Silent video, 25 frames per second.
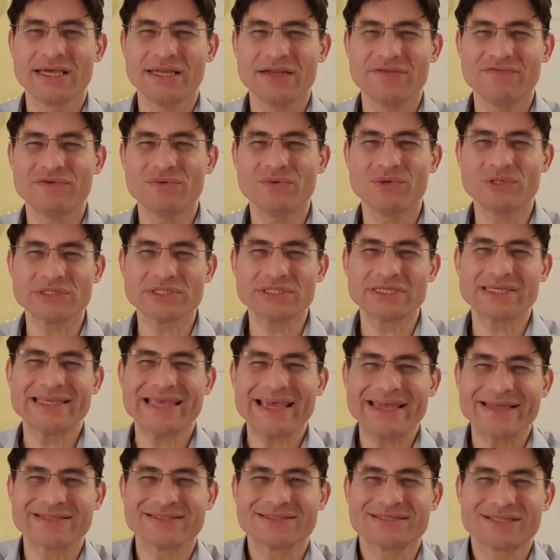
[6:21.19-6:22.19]
and if you want to
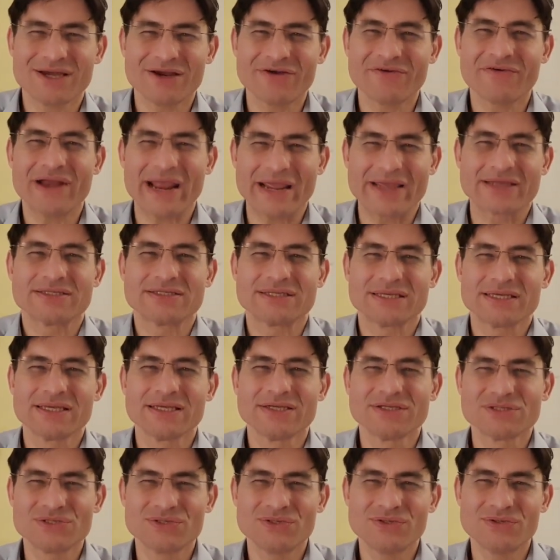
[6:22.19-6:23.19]
get direct
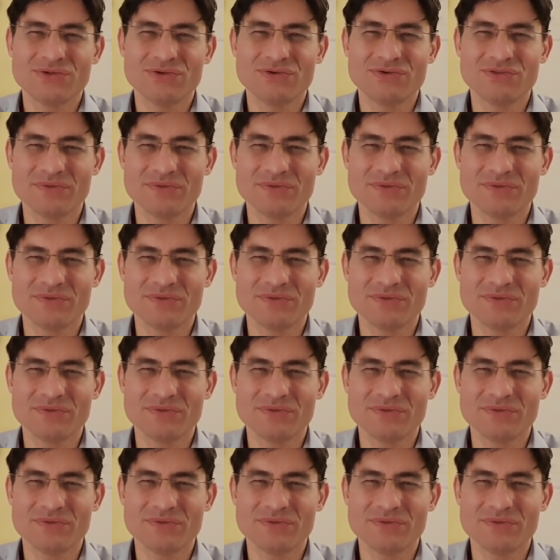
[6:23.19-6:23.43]
to